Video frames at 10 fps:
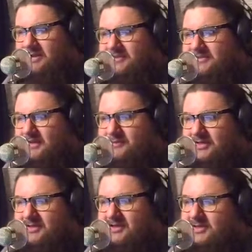Maybe
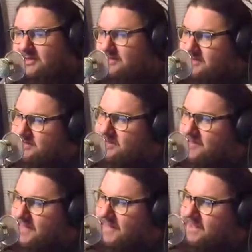something to
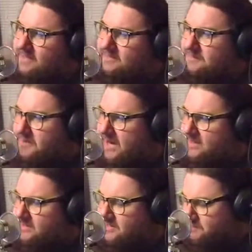
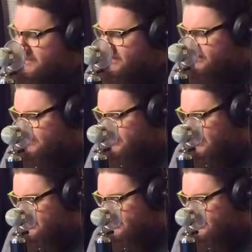brighten the spirits
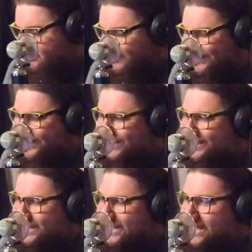around these
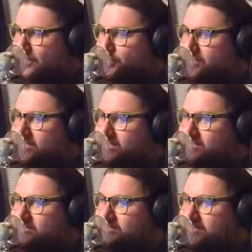
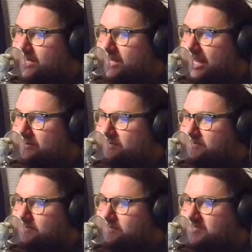Halloween
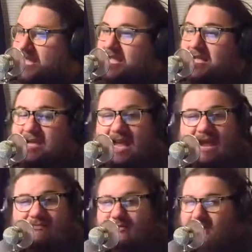times.
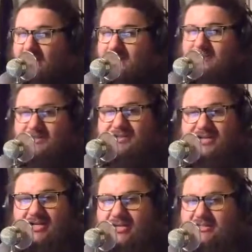After all the good
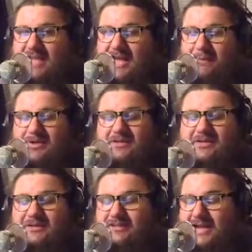shit has
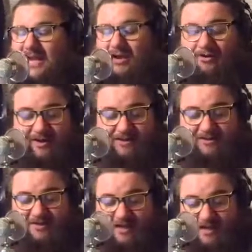happened, now
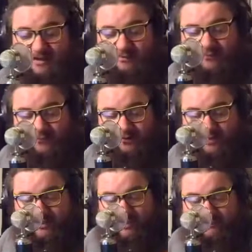it's time
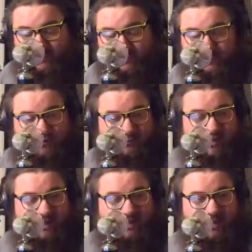for evil to
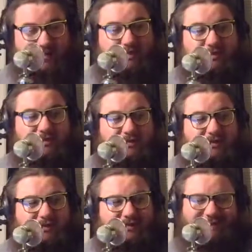
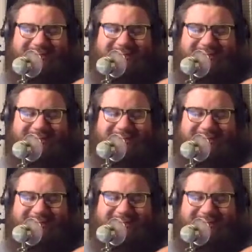reign.